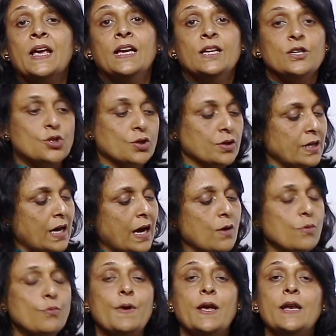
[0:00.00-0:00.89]
So
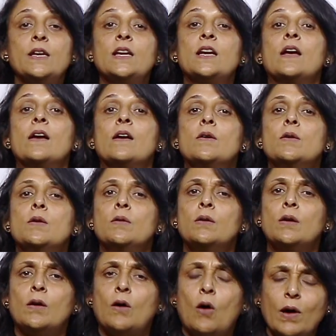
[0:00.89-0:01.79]
now when
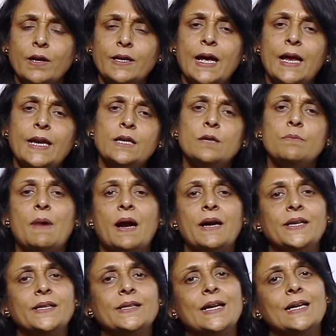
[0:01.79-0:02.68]
organic
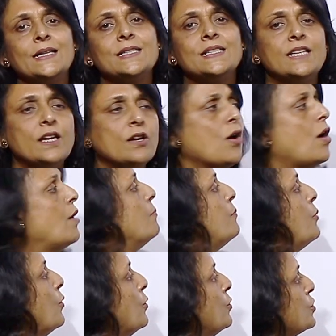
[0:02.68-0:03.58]
matter gets
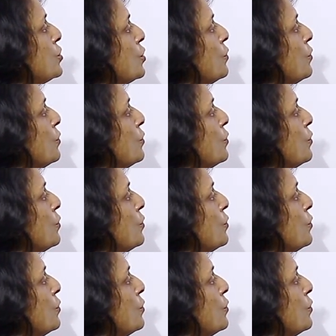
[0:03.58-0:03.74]
decomposed